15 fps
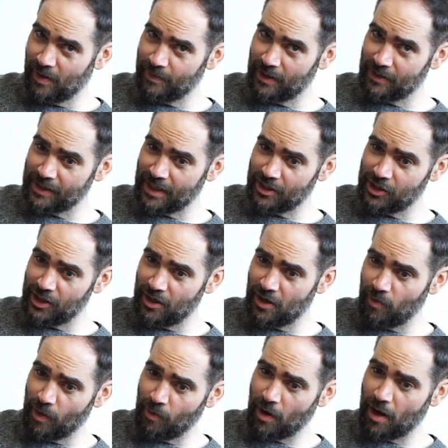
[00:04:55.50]
there's that G
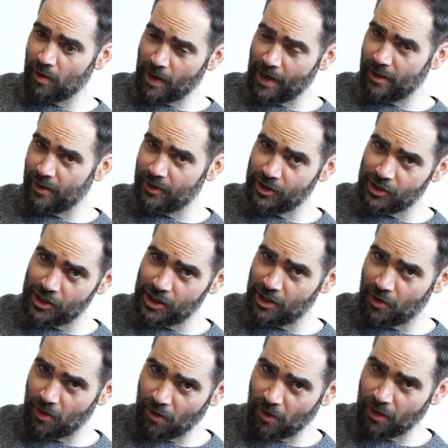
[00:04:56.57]
note we want right on the G
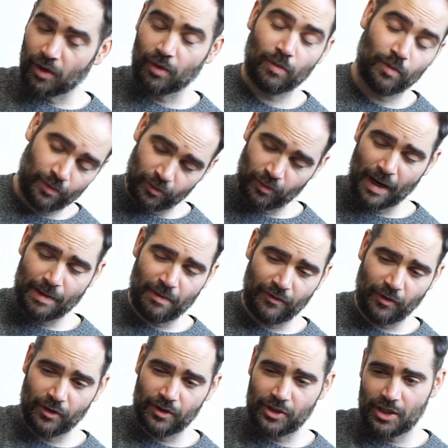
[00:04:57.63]
chord, or right
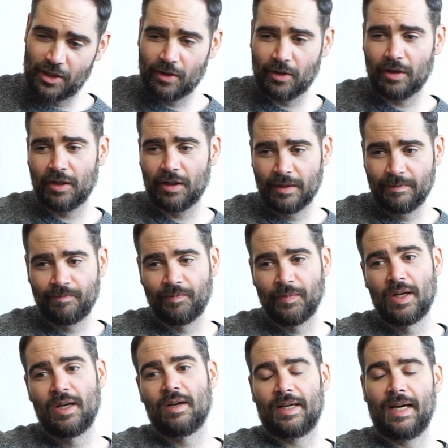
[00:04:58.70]
before the G chord.
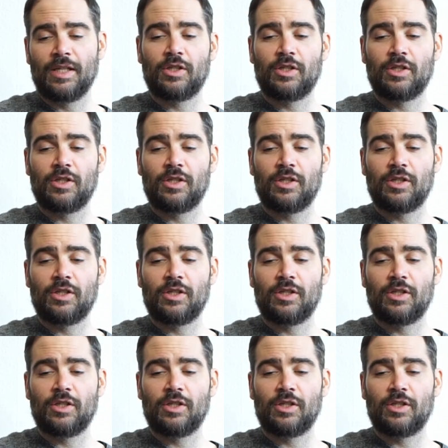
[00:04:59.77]
Okay,